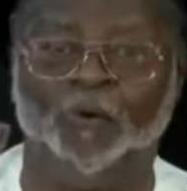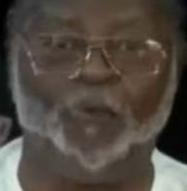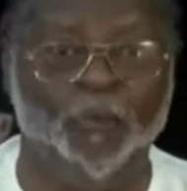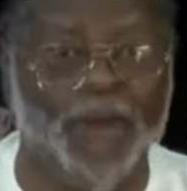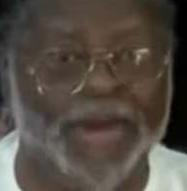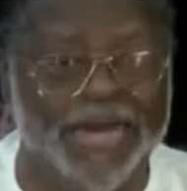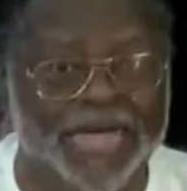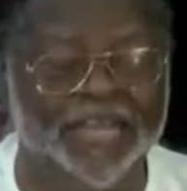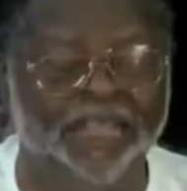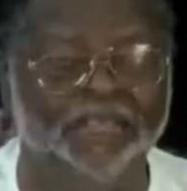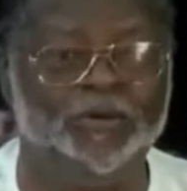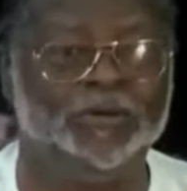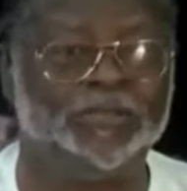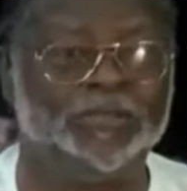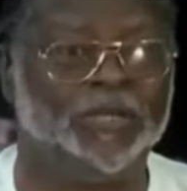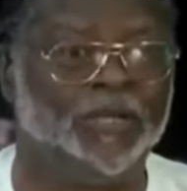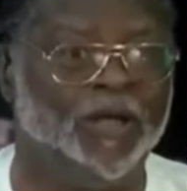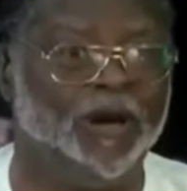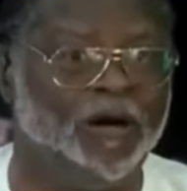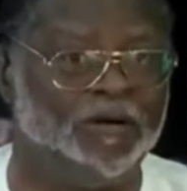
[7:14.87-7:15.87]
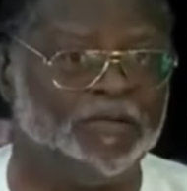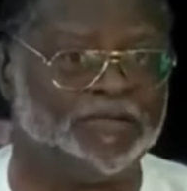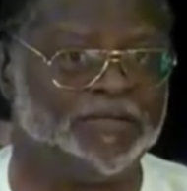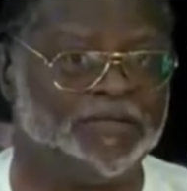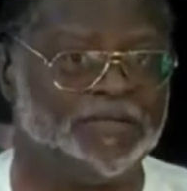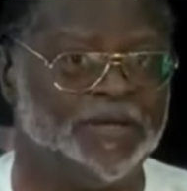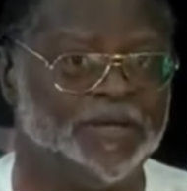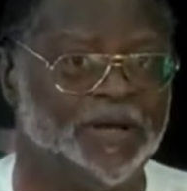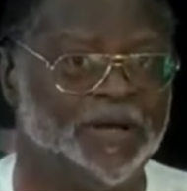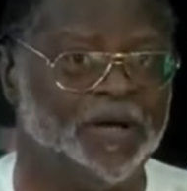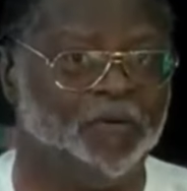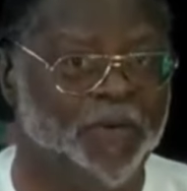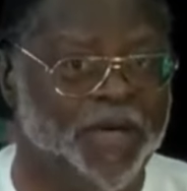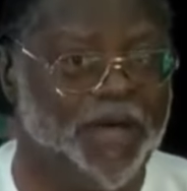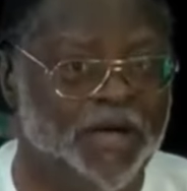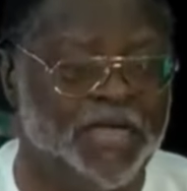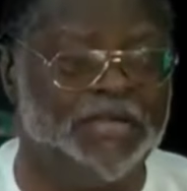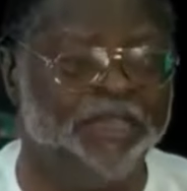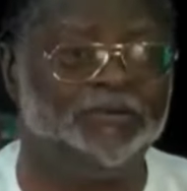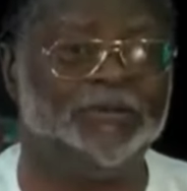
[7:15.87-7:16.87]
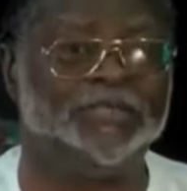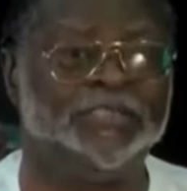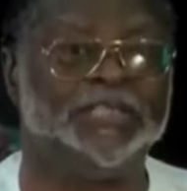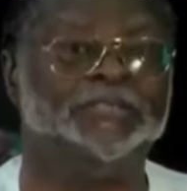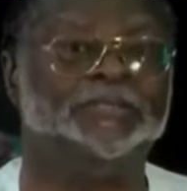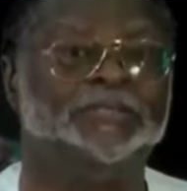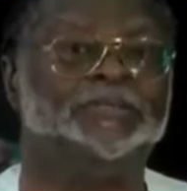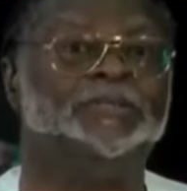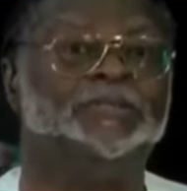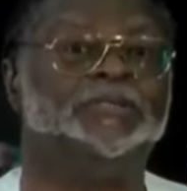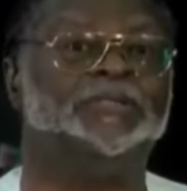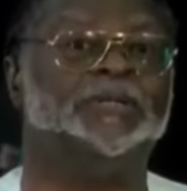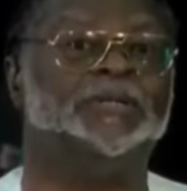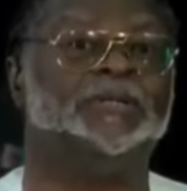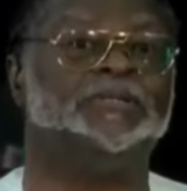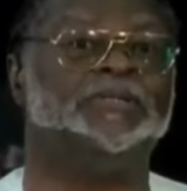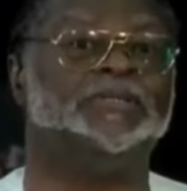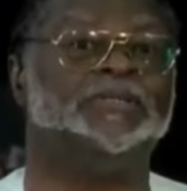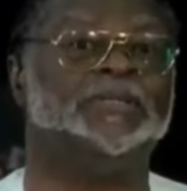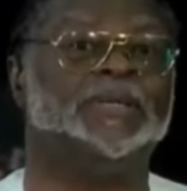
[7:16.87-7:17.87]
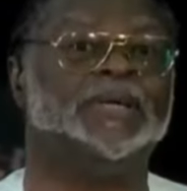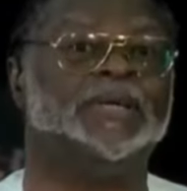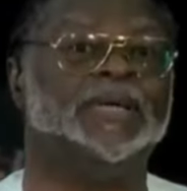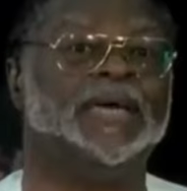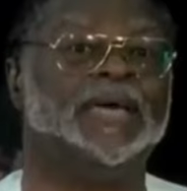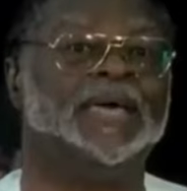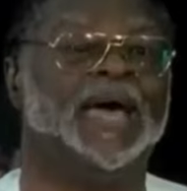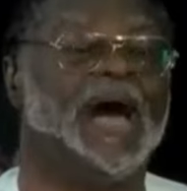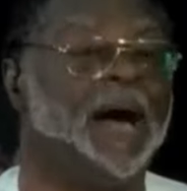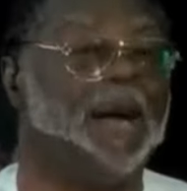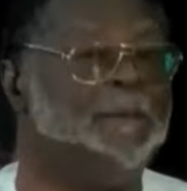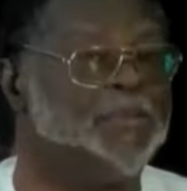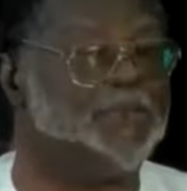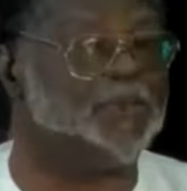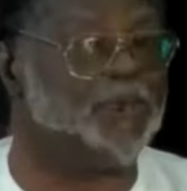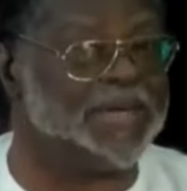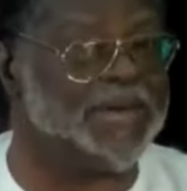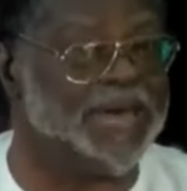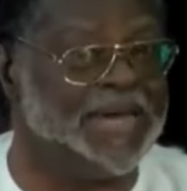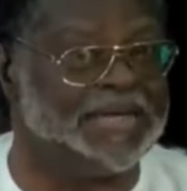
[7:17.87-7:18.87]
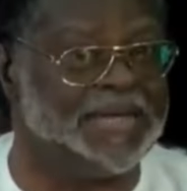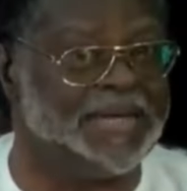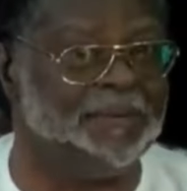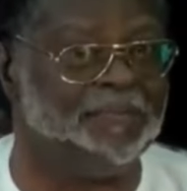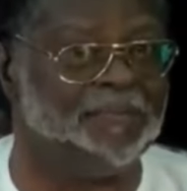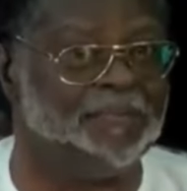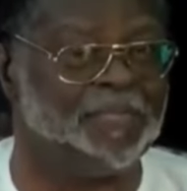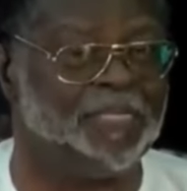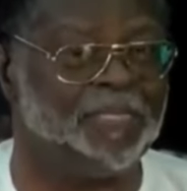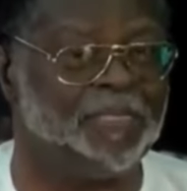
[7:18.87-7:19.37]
weaken those laws, weaken those institutions, abrogate them,